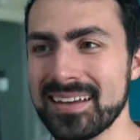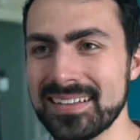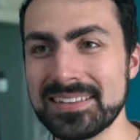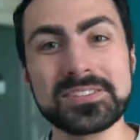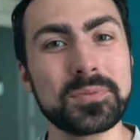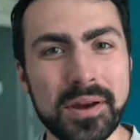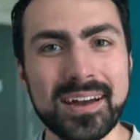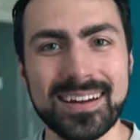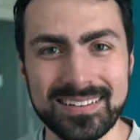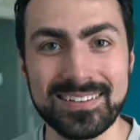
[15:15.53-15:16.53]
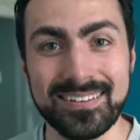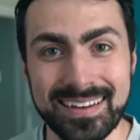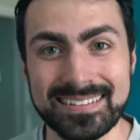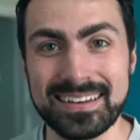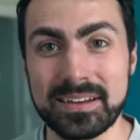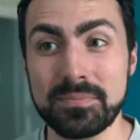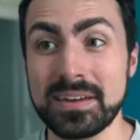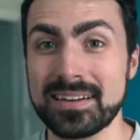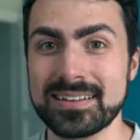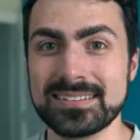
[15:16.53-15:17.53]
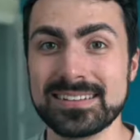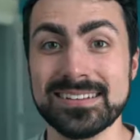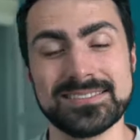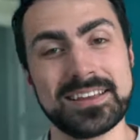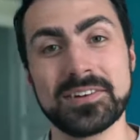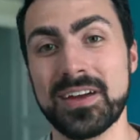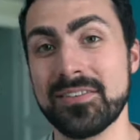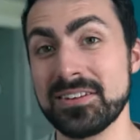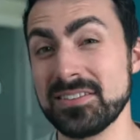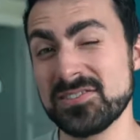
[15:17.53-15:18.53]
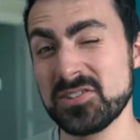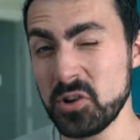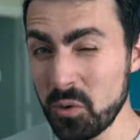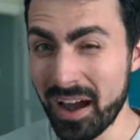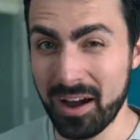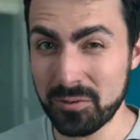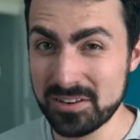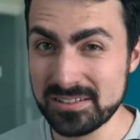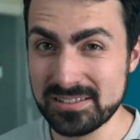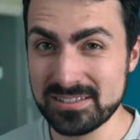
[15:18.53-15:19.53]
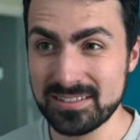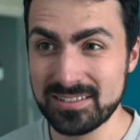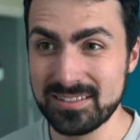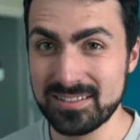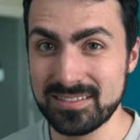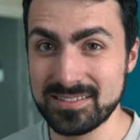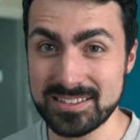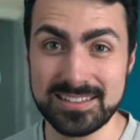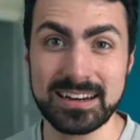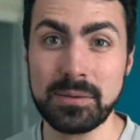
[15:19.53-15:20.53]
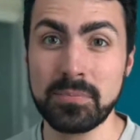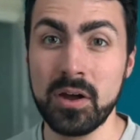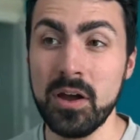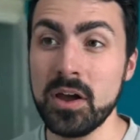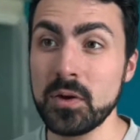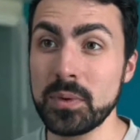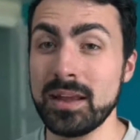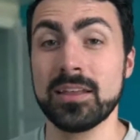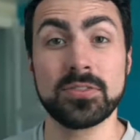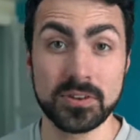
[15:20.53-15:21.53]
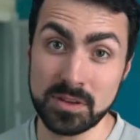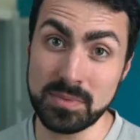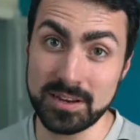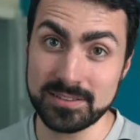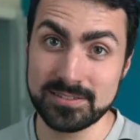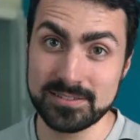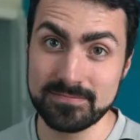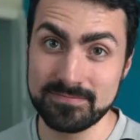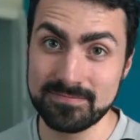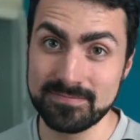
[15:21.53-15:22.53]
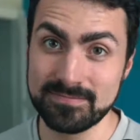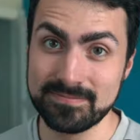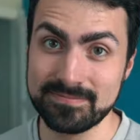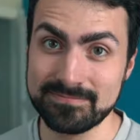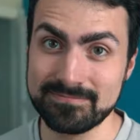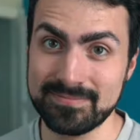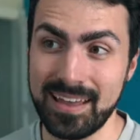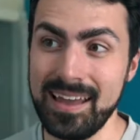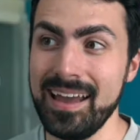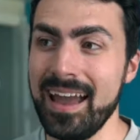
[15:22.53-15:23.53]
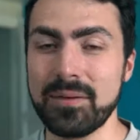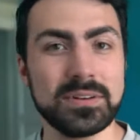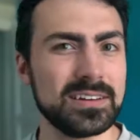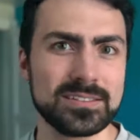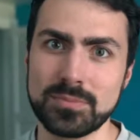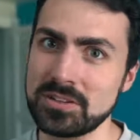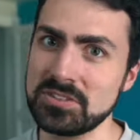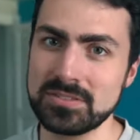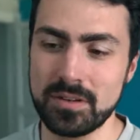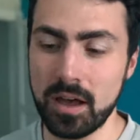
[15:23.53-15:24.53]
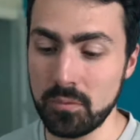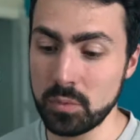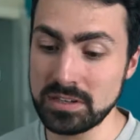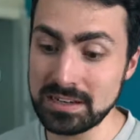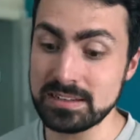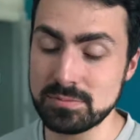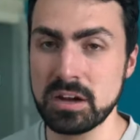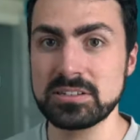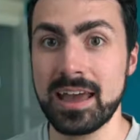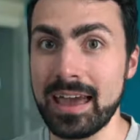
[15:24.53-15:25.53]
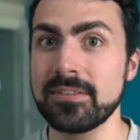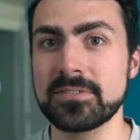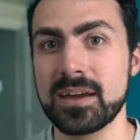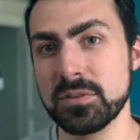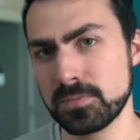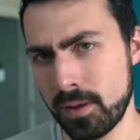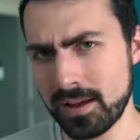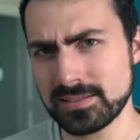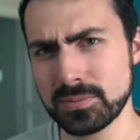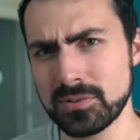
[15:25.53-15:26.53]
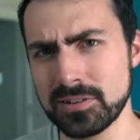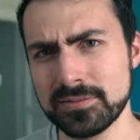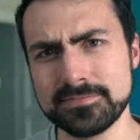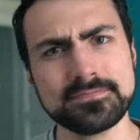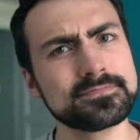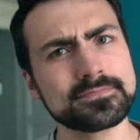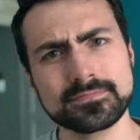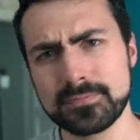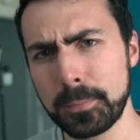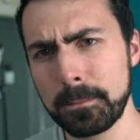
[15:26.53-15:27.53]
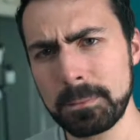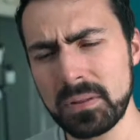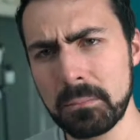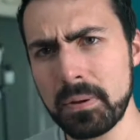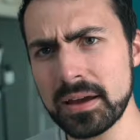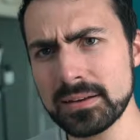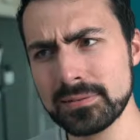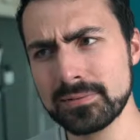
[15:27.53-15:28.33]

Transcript: this is where it got a little hectic, because instead of having 2 hours to set up, we had 30 minutes. And we did as much ahead of time as possible, but